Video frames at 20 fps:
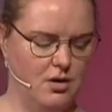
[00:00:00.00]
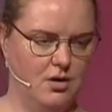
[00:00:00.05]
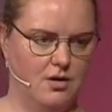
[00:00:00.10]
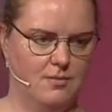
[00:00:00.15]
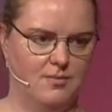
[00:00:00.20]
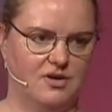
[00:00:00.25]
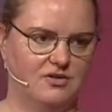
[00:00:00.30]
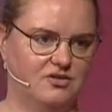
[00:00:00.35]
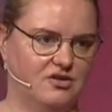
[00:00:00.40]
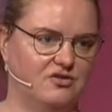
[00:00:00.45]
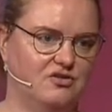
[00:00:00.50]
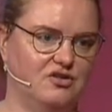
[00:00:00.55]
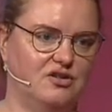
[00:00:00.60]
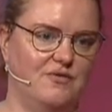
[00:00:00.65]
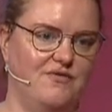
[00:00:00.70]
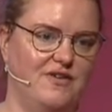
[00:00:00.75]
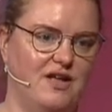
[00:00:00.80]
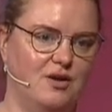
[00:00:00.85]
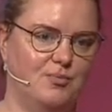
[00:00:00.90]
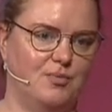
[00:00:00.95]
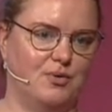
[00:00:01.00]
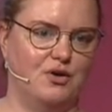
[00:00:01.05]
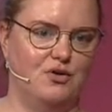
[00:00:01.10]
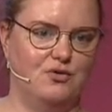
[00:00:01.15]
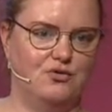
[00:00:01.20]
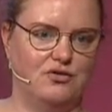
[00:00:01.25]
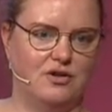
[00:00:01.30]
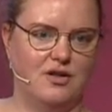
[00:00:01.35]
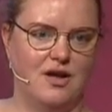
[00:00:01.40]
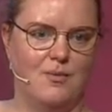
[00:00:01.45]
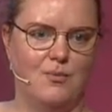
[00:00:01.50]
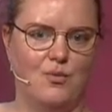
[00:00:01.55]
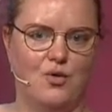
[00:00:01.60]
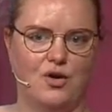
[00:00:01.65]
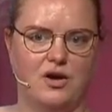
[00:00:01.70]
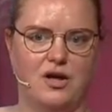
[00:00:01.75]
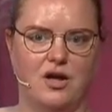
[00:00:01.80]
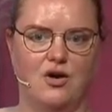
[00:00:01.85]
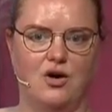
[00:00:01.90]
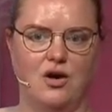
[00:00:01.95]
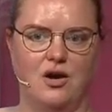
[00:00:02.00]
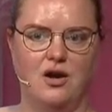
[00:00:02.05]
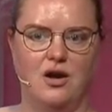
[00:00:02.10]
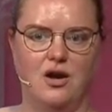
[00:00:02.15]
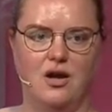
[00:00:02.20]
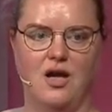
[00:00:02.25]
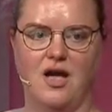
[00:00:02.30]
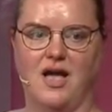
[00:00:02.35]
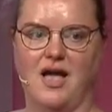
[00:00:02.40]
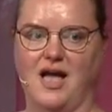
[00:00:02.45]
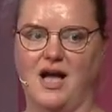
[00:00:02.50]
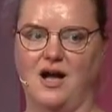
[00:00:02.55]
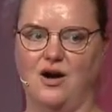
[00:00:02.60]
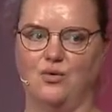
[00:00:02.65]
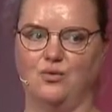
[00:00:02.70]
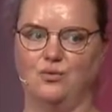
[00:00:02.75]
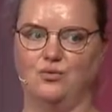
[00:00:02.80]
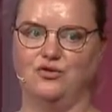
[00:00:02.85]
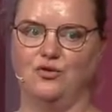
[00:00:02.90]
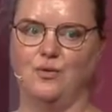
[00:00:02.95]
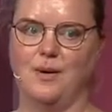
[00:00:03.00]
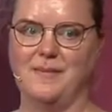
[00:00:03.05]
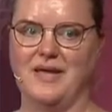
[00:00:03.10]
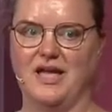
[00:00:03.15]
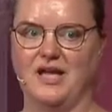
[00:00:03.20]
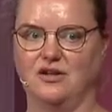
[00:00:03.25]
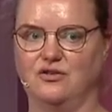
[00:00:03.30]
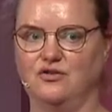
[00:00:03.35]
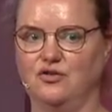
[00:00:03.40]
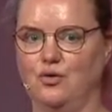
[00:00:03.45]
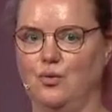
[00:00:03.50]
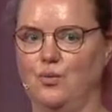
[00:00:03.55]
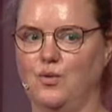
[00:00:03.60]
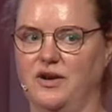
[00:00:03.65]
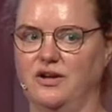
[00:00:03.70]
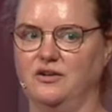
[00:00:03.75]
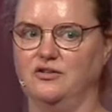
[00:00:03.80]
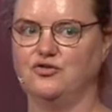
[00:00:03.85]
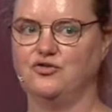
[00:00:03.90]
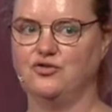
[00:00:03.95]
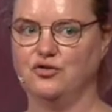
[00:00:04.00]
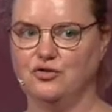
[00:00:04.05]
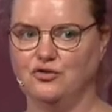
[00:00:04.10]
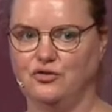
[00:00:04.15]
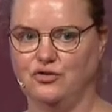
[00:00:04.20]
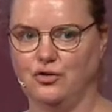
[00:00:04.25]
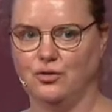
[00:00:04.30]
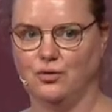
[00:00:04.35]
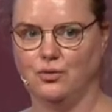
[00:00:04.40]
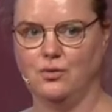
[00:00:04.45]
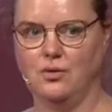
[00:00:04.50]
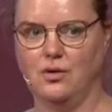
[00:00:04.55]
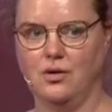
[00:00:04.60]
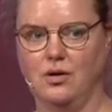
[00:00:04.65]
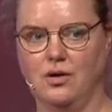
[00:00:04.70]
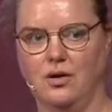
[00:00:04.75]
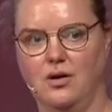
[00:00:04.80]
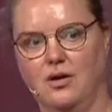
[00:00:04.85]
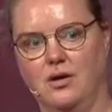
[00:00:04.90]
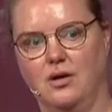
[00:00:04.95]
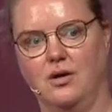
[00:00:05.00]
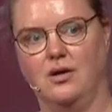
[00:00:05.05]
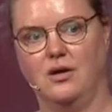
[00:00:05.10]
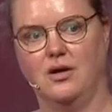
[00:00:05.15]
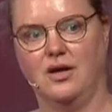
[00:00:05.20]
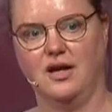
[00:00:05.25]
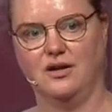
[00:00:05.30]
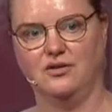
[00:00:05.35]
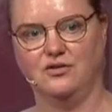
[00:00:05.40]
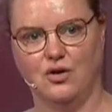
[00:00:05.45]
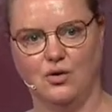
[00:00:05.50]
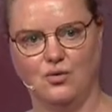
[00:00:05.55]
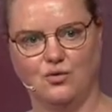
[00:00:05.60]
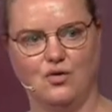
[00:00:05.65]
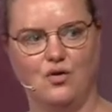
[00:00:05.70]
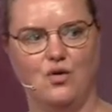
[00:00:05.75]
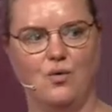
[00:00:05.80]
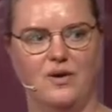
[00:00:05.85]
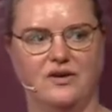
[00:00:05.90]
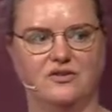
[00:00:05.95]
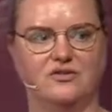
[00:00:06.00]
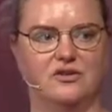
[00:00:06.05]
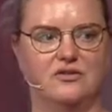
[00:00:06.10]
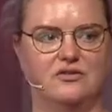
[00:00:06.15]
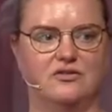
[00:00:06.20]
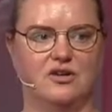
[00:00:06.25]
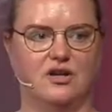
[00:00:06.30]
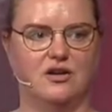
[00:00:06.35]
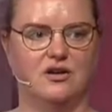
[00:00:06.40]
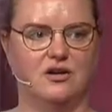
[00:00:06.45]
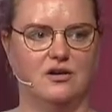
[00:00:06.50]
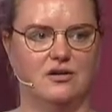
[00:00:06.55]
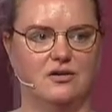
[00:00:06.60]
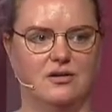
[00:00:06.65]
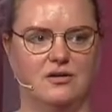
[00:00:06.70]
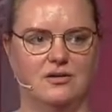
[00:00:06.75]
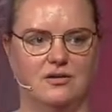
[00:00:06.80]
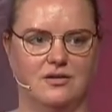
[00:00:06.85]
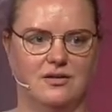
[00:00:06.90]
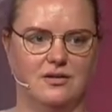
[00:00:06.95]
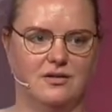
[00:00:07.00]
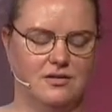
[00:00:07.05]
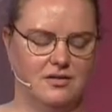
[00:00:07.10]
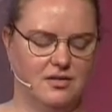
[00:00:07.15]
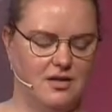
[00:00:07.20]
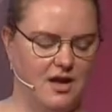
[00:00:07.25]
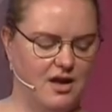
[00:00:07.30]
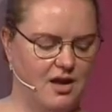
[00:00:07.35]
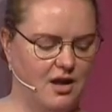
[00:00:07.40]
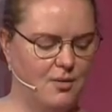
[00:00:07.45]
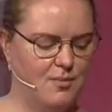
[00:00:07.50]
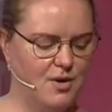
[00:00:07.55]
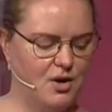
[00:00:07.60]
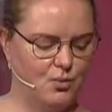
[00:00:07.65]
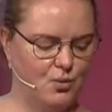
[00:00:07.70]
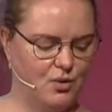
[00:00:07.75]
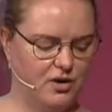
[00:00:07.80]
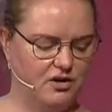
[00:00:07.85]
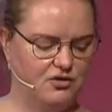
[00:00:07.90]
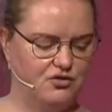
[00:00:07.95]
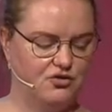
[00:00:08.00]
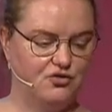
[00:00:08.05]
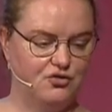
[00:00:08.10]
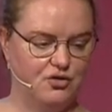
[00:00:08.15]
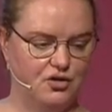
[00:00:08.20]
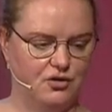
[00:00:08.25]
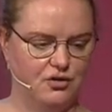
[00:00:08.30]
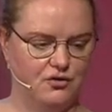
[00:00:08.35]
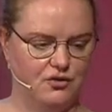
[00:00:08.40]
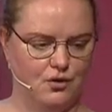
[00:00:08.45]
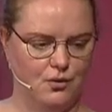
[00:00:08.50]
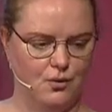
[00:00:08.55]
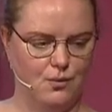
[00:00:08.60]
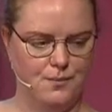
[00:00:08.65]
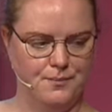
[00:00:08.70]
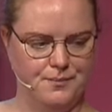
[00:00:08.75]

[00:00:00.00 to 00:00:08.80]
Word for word: Because as a developer, usually I'm working on how do I make it do what it should do, and don't always consider thinking about what it shouldn't do.